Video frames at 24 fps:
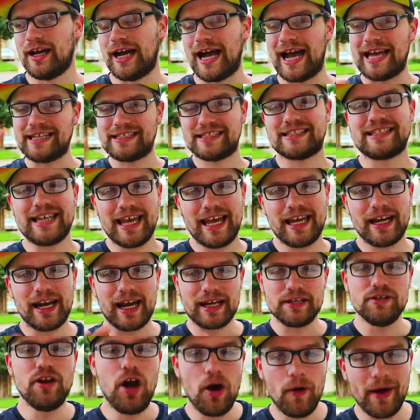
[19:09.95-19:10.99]
I said,
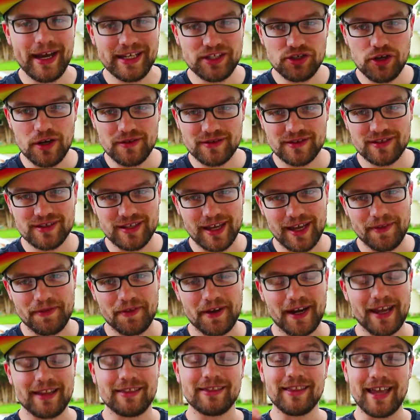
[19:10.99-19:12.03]
I know I just said
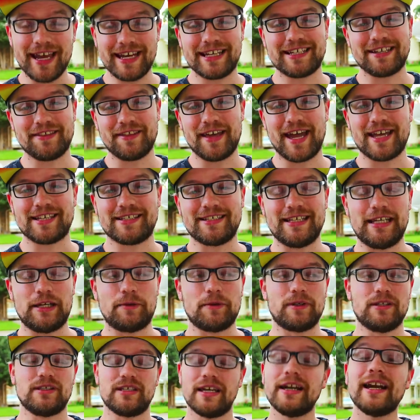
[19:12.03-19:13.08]
that I liked that sequence,